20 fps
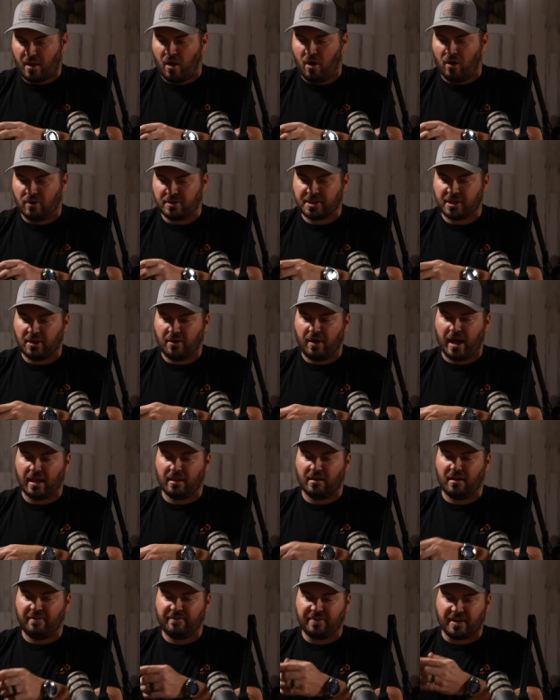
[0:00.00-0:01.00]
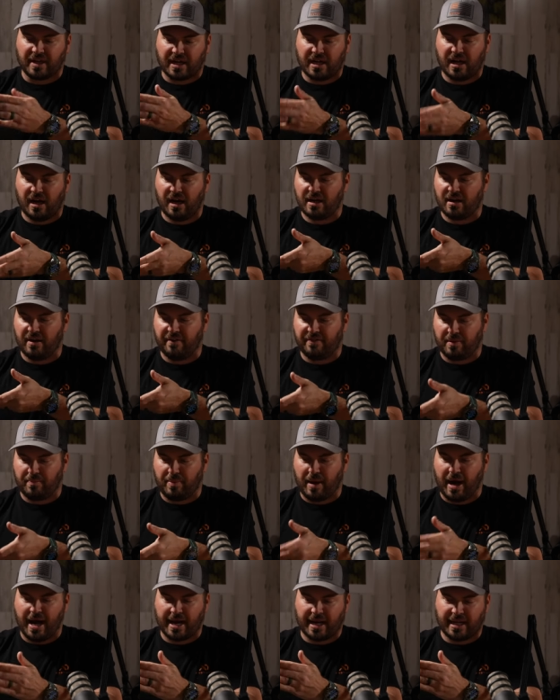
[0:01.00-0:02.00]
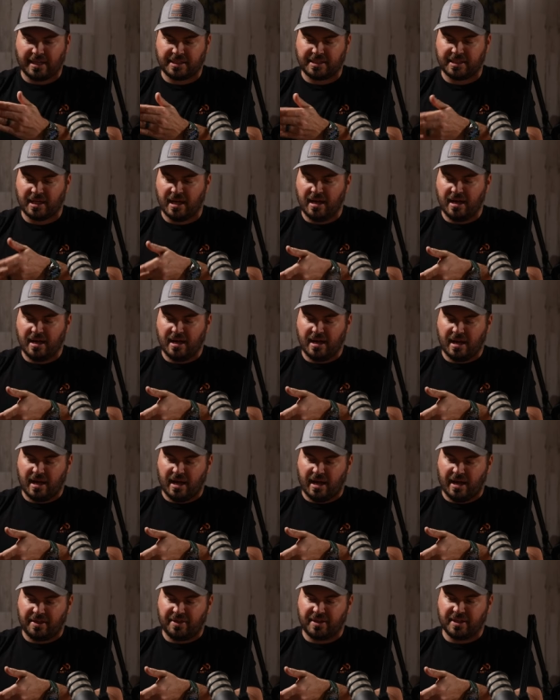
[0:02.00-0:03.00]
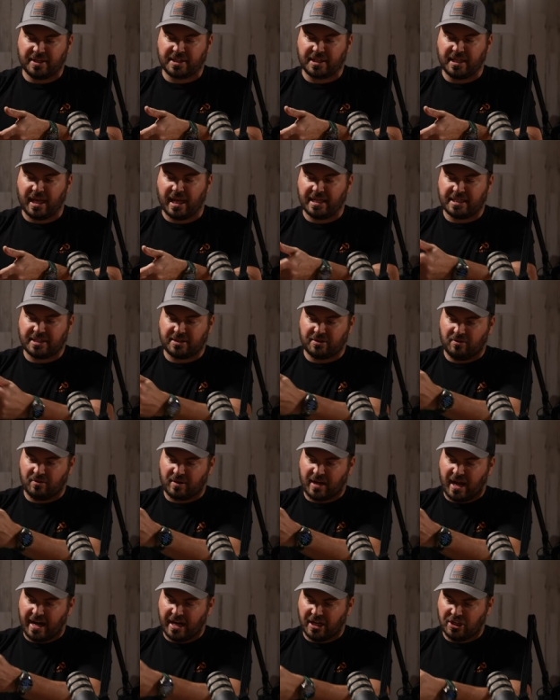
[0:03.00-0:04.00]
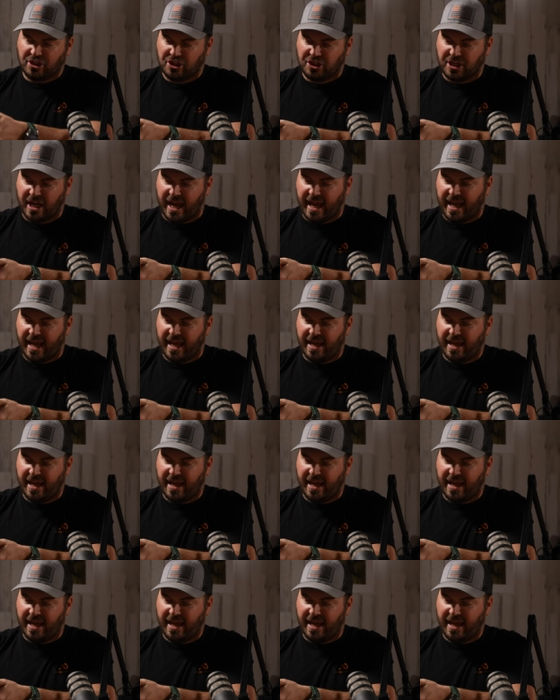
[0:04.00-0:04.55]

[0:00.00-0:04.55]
Also, I love the cut of the pockets. Uh, this nice little kind of J